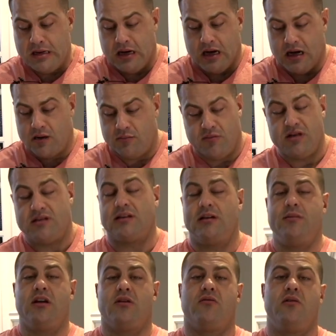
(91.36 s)
but it's
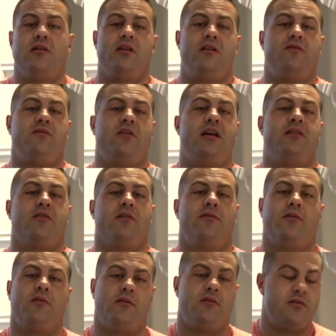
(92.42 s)
gonna be a really
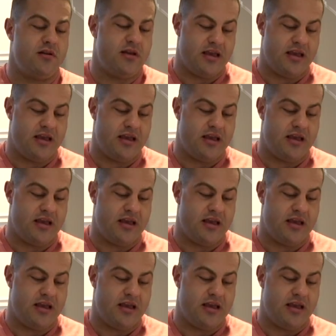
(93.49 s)
flavorful,